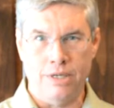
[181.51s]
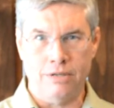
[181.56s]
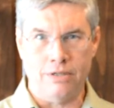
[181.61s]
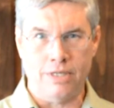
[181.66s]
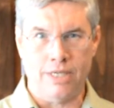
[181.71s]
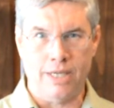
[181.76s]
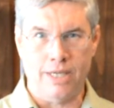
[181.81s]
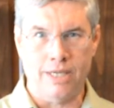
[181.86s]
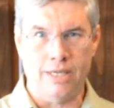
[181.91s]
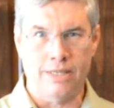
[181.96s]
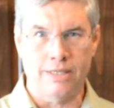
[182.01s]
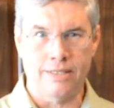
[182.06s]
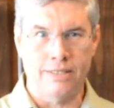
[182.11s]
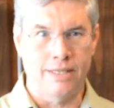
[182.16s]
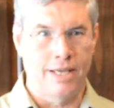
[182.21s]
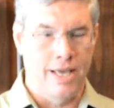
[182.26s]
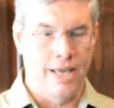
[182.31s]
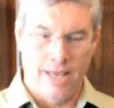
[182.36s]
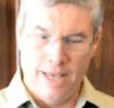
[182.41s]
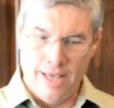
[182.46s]
your kids,
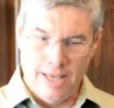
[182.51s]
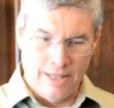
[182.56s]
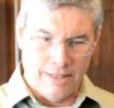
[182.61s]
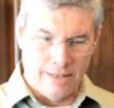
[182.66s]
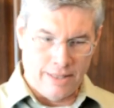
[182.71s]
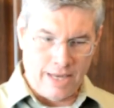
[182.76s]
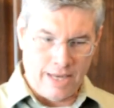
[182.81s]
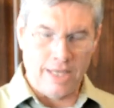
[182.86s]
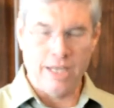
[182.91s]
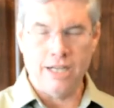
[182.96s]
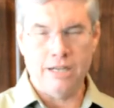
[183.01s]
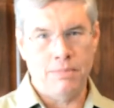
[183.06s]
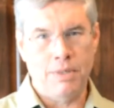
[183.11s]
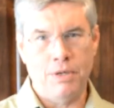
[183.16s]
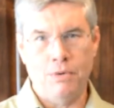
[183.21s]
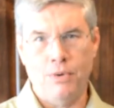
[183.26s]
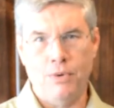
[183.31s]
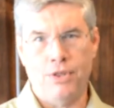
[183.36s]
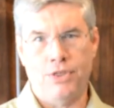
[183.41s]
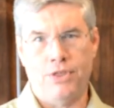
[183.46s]
they need to be
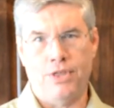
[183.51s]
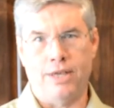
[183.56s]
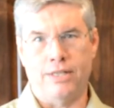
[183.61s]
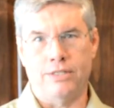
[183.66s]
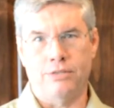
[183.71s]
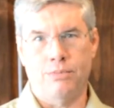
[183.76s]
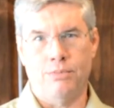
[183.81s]
with us.